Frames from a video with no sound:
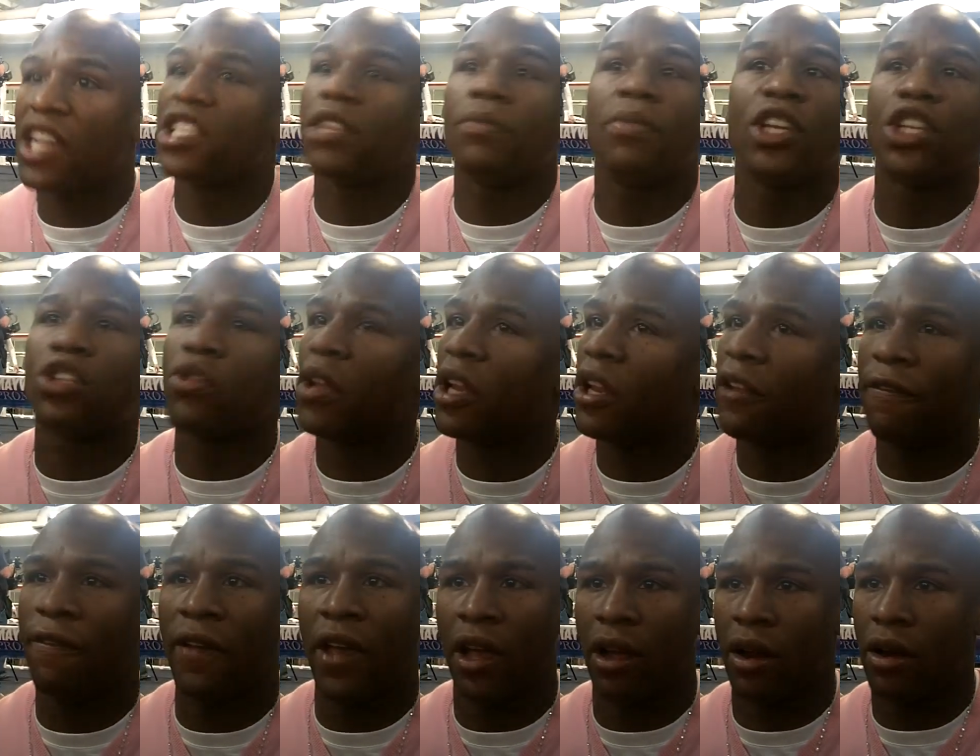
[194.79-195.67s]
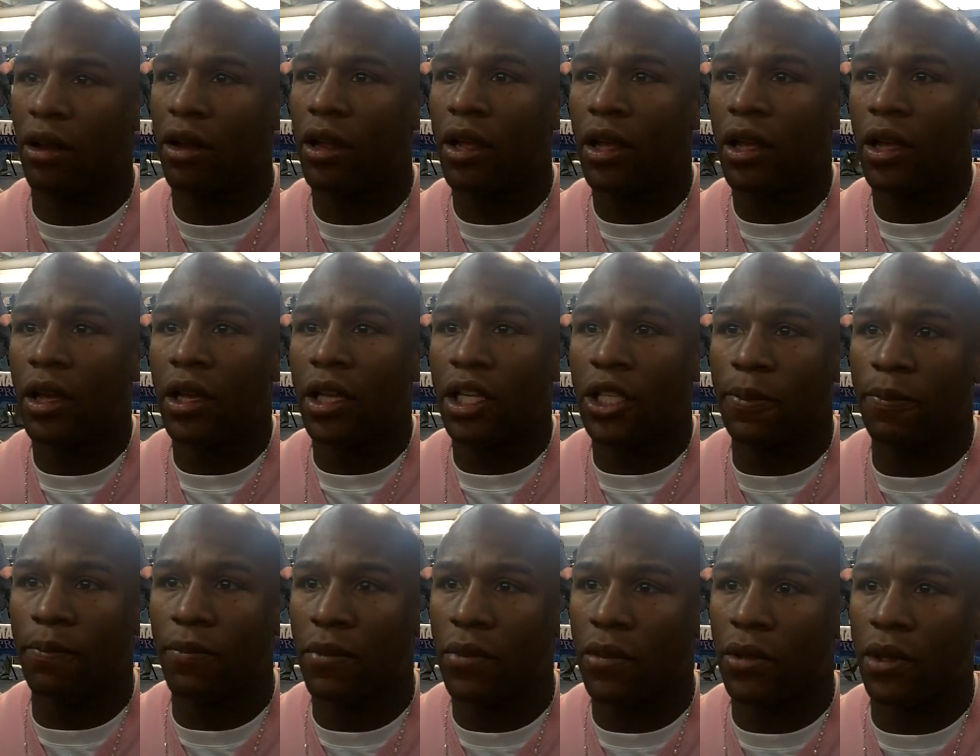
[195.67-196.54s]
is to be treated fair.
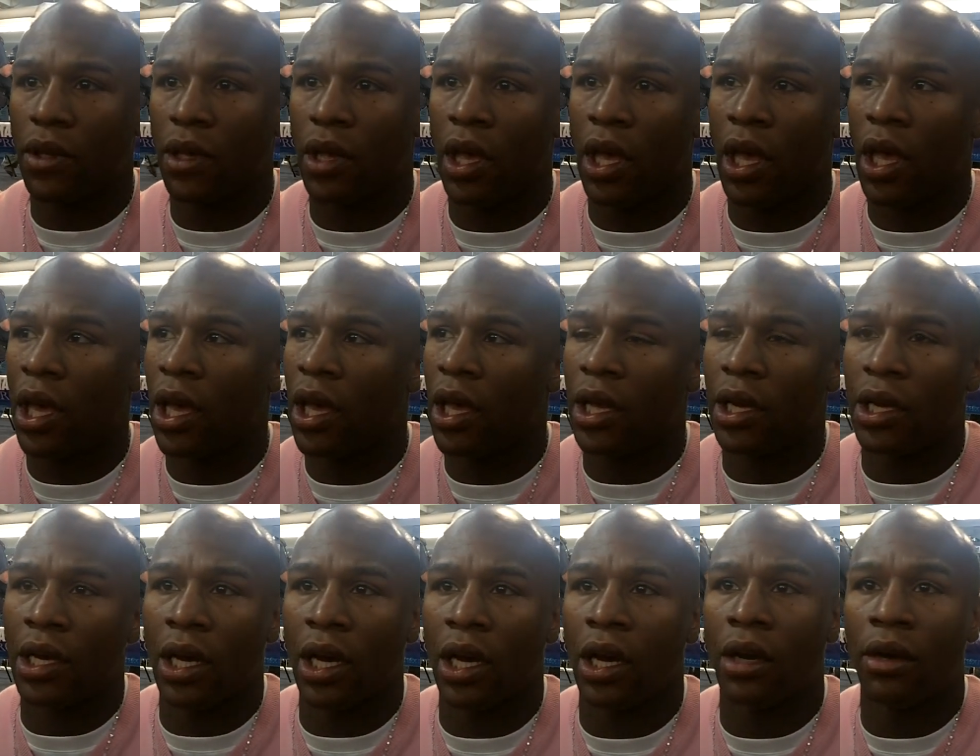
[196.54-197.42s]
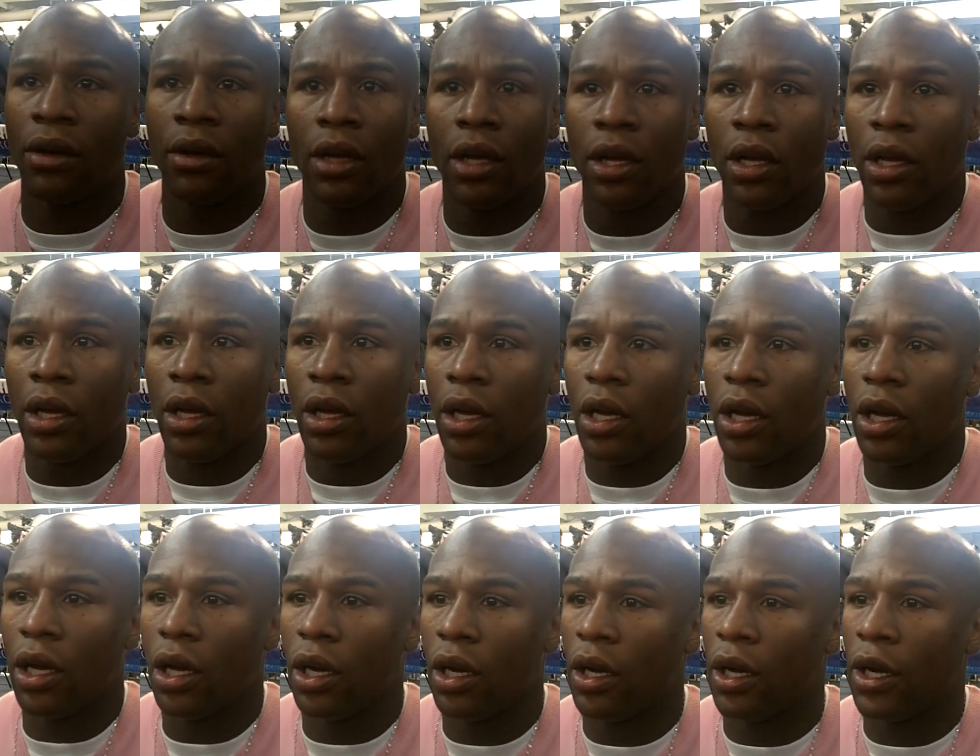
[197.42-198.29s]
And
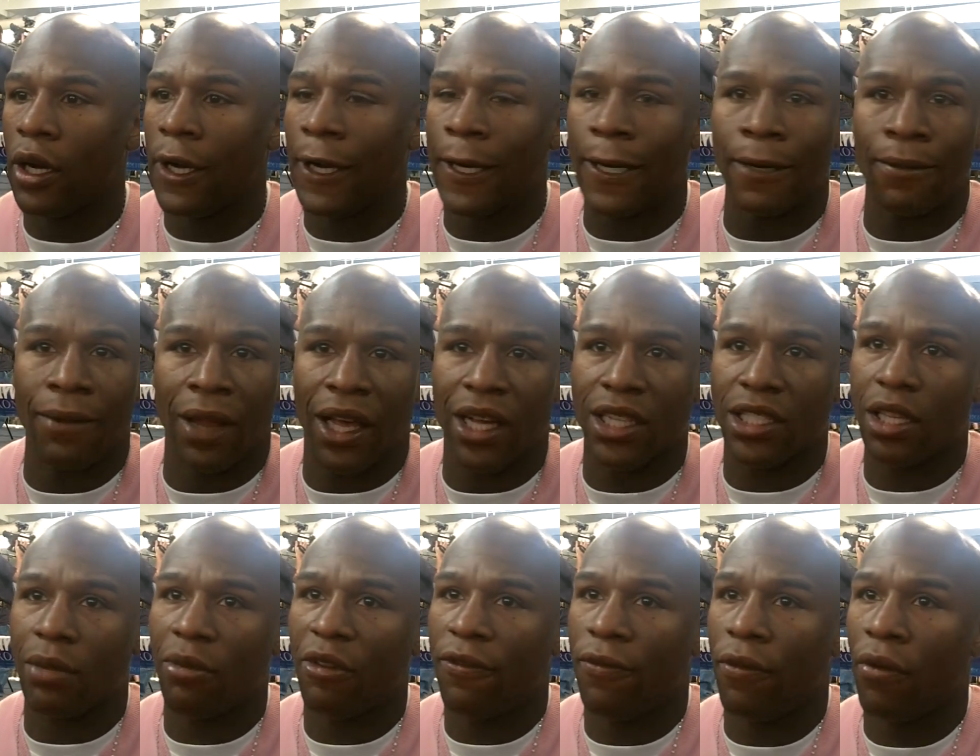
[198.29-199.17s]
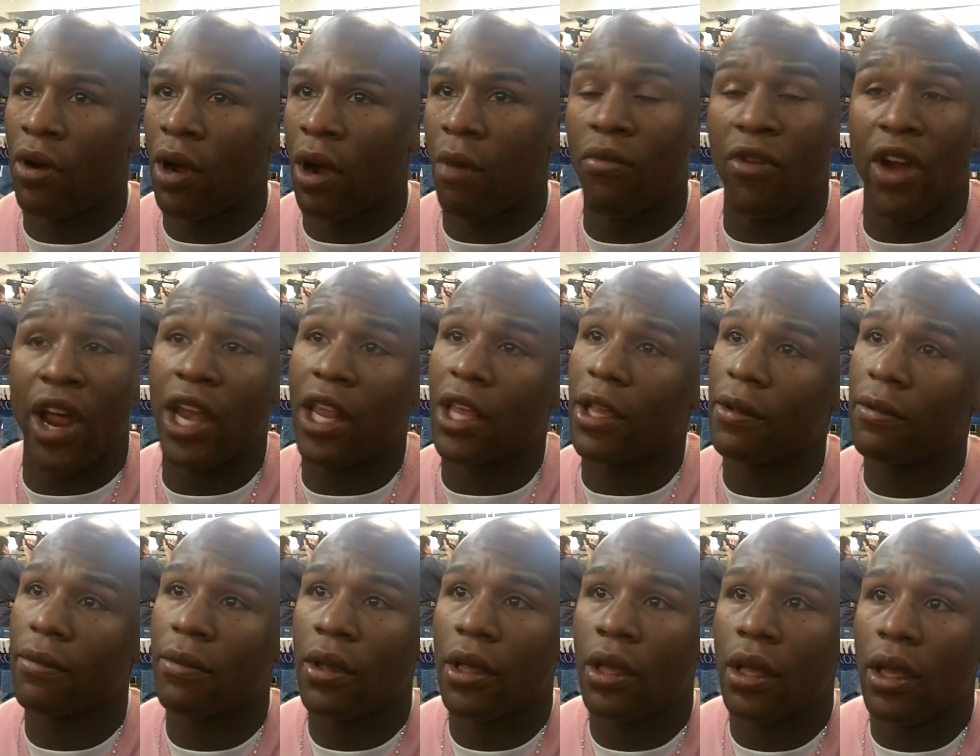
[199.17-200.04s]
like I said before, I'm ready.
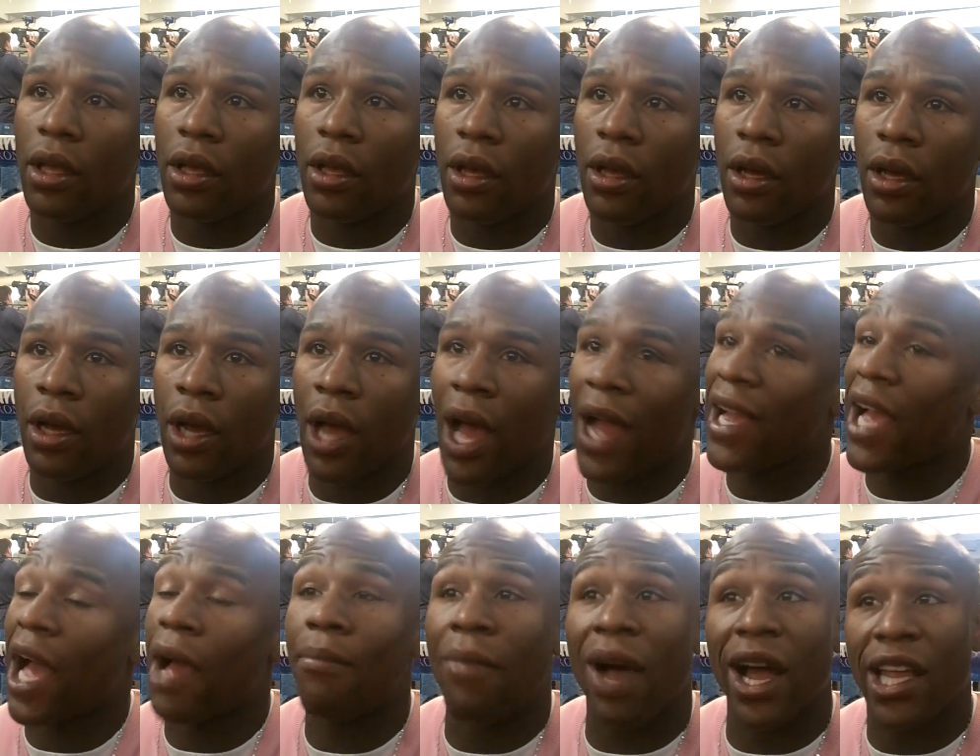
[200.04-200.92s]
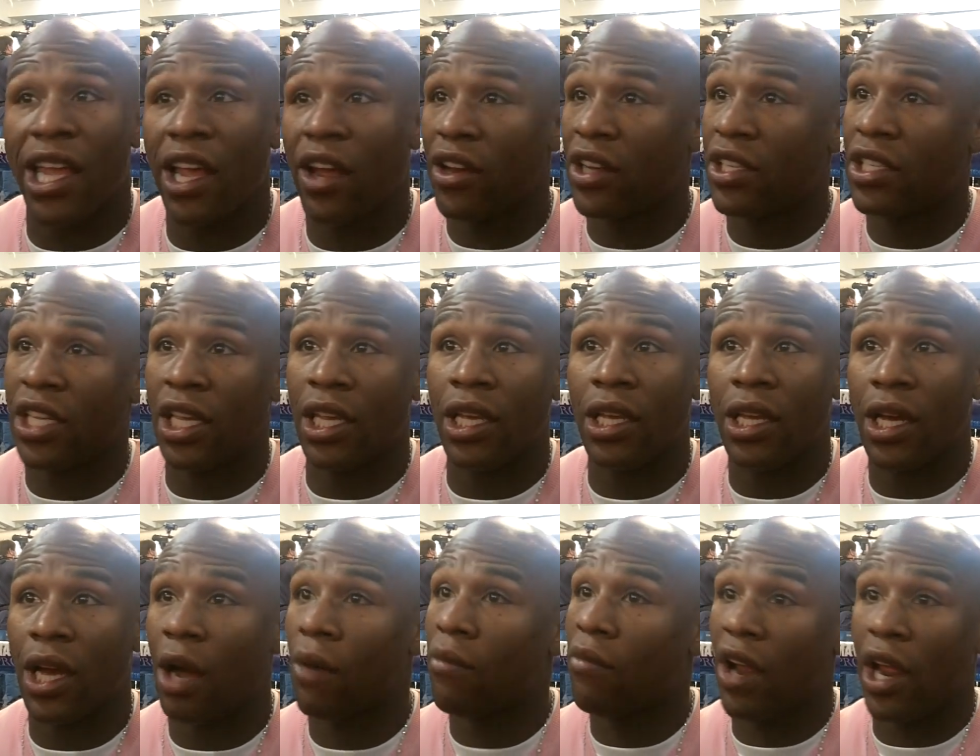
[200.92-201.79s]
I got my guarantee.
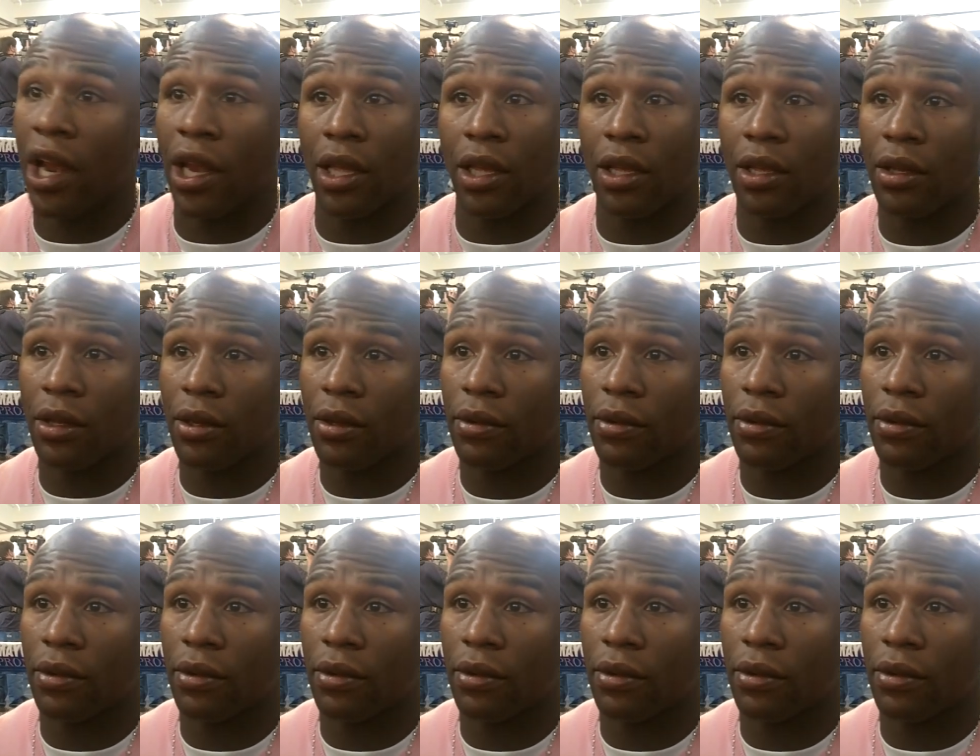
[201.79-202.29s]
I'm ready.